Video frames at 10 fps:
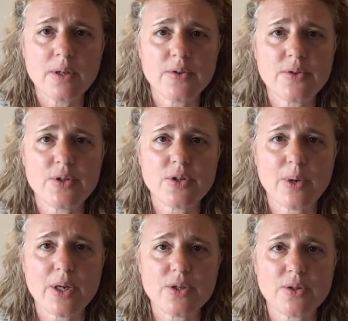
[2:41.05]
the
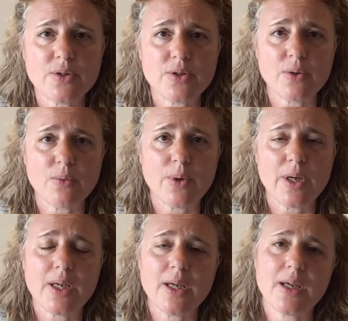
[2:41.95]
situations that
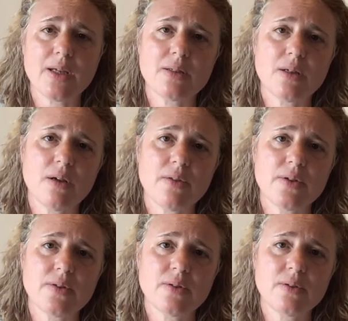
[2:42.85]
we and
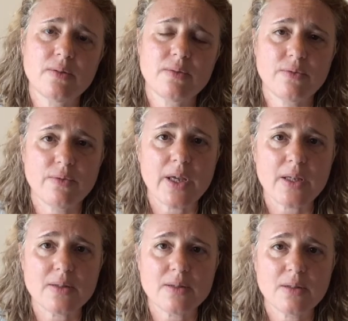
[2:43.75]
others
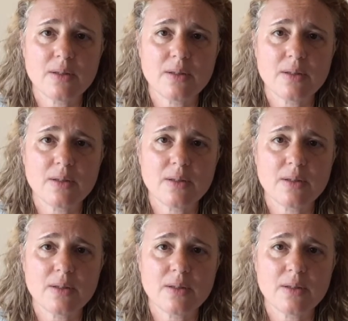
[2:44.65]
face.